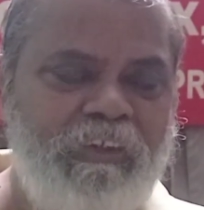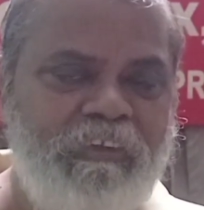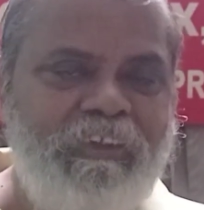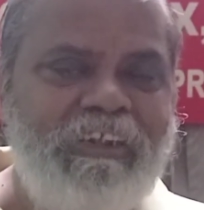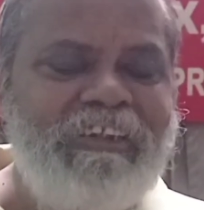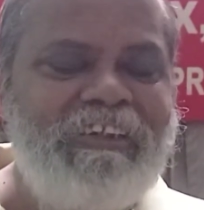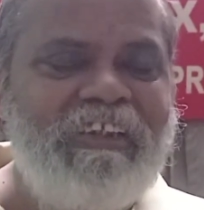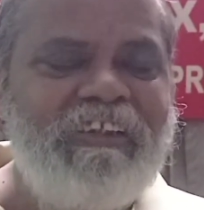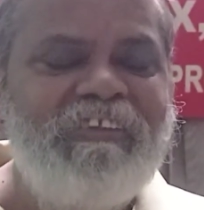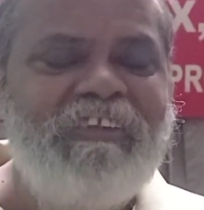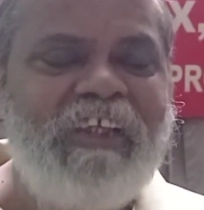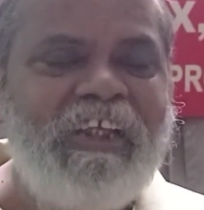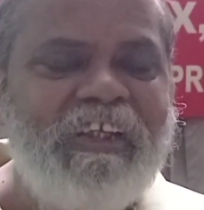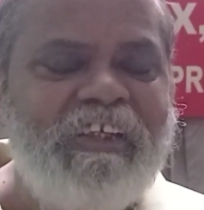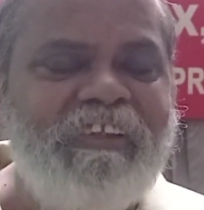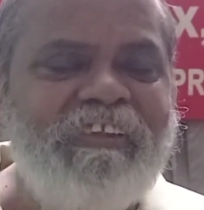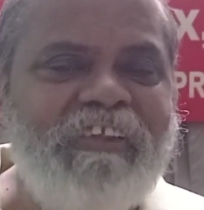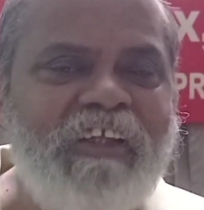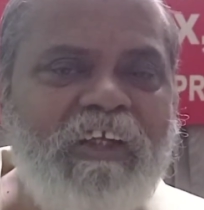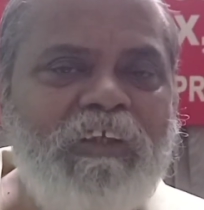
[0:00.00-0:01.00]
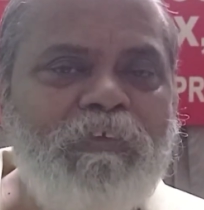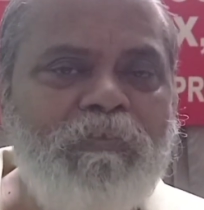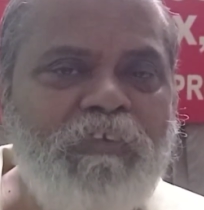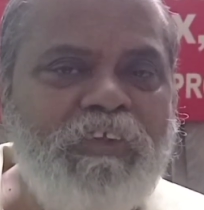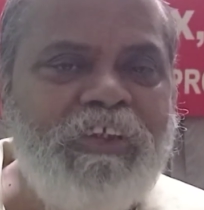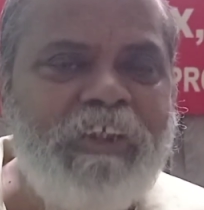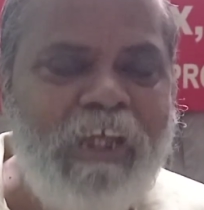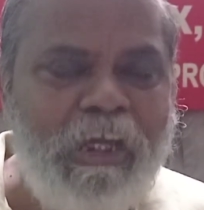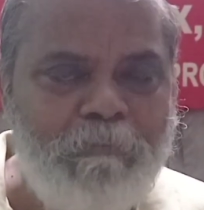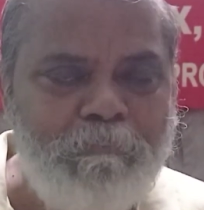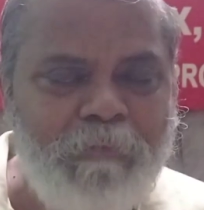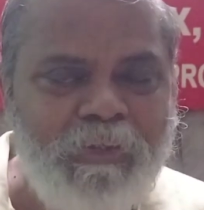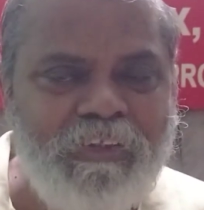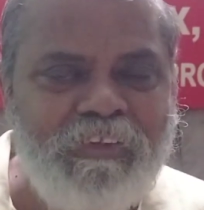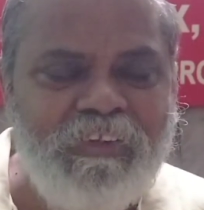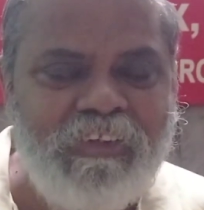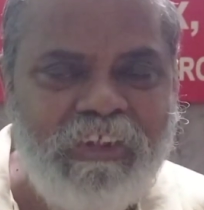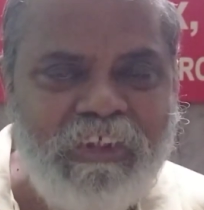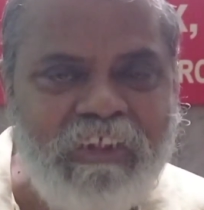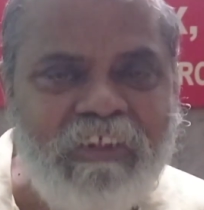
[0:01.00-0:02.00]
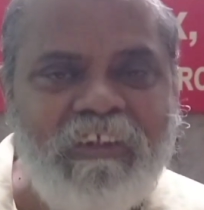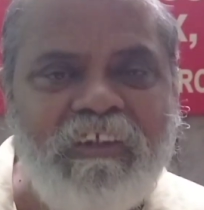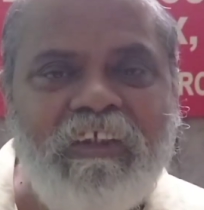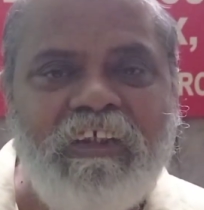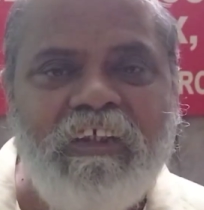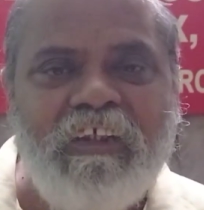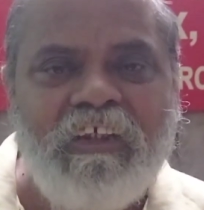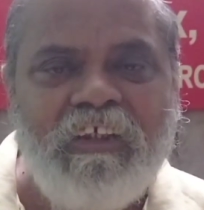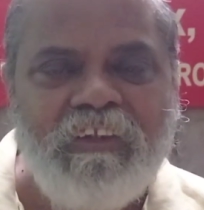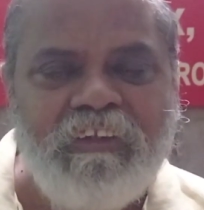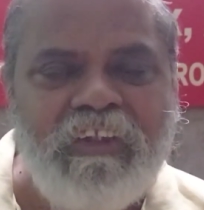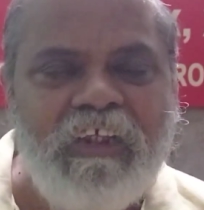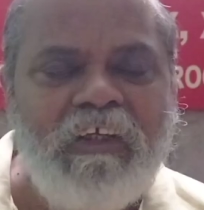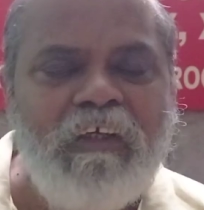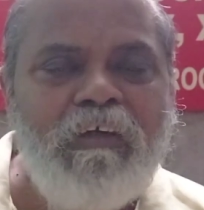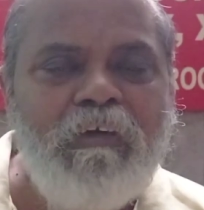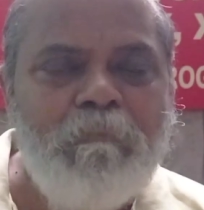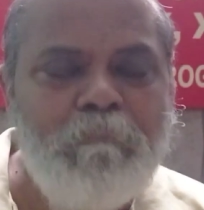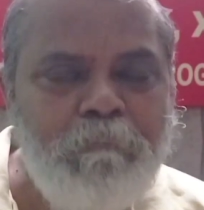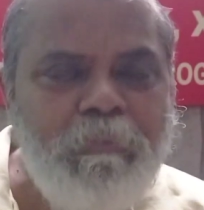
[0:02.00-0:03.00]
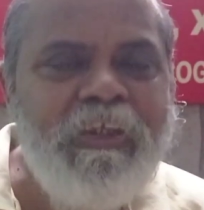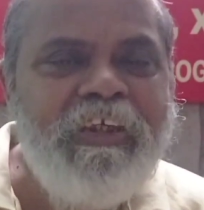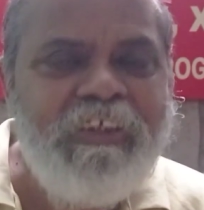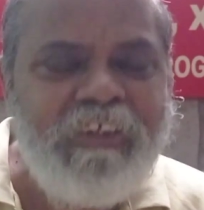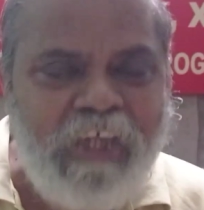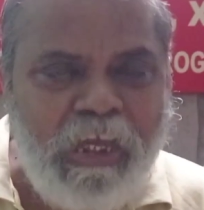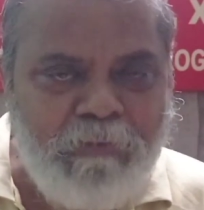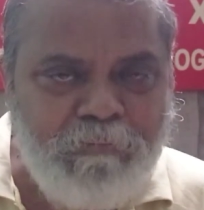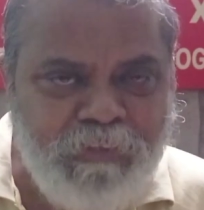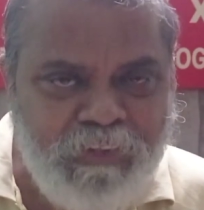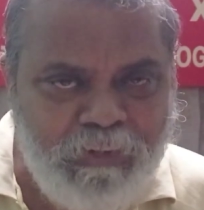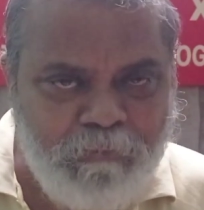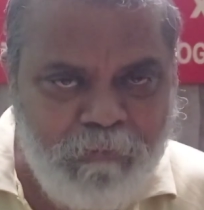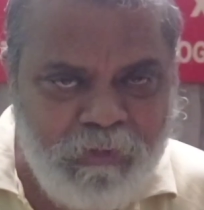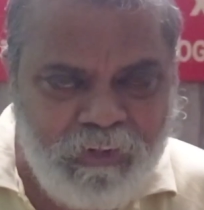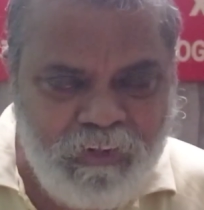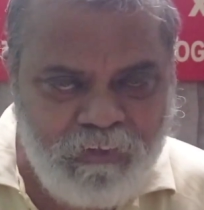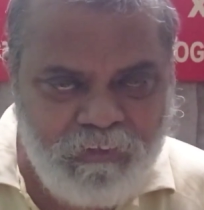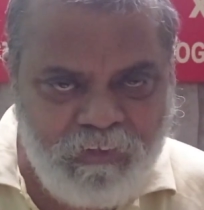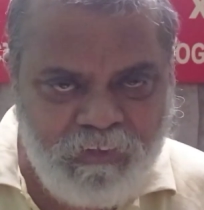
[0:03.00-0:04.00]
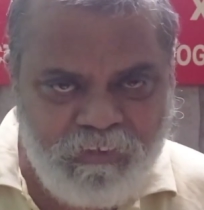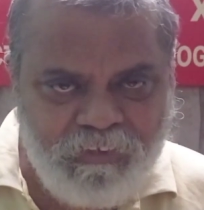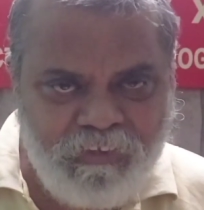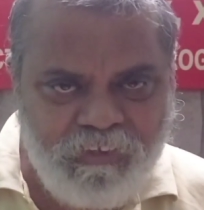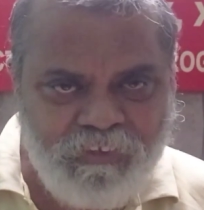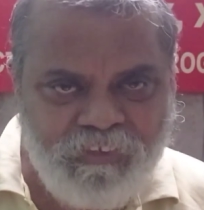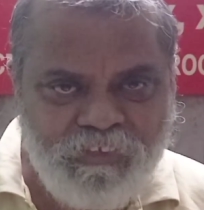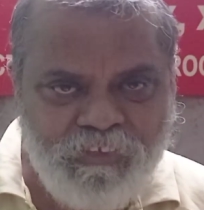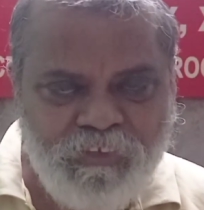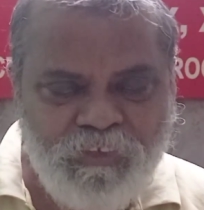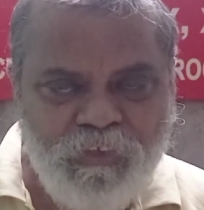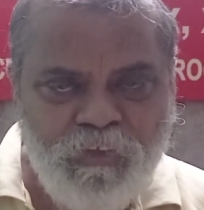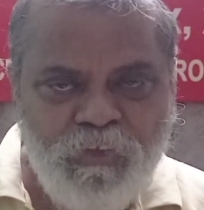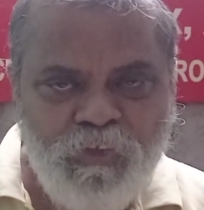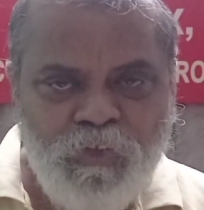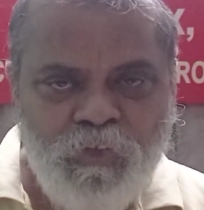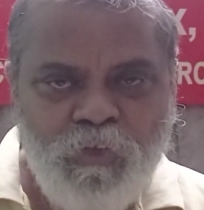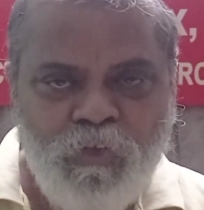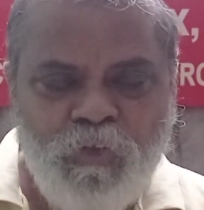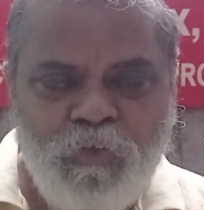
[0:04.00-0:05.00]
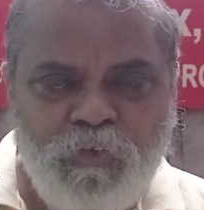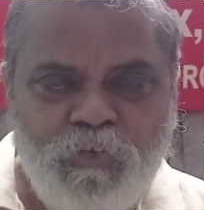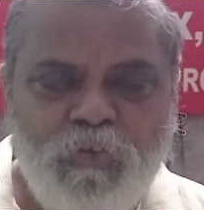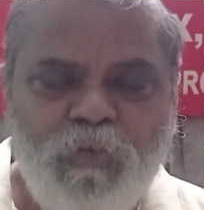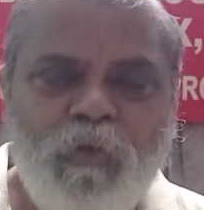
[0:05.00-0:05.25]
This is the result which happens in the p-type semiconductors.